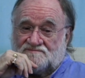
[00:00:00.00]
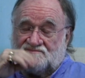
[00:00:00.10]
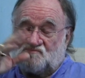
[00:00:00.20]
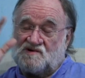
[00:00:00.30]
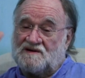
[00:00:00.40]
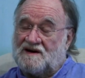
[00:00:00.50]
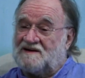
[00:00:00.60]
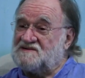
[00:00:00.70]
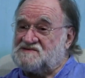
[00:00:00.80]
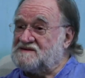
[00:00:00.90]

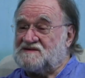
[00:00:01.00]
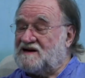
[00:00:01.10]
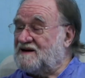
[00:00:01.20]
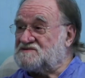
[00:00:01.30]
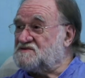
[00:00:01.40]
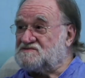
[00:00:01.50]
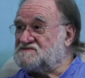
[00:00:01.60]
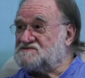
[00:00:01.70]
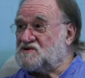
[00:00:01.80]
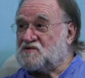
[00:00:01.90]
Realizing that actually there
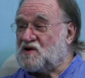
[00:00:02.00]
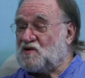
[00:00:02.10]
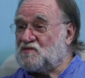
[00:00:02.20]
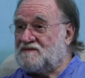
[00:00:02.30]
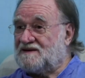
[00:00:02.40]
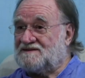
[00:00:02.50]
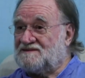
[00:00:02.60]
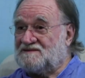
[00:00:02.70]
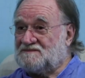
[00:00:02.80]
is no gold medal.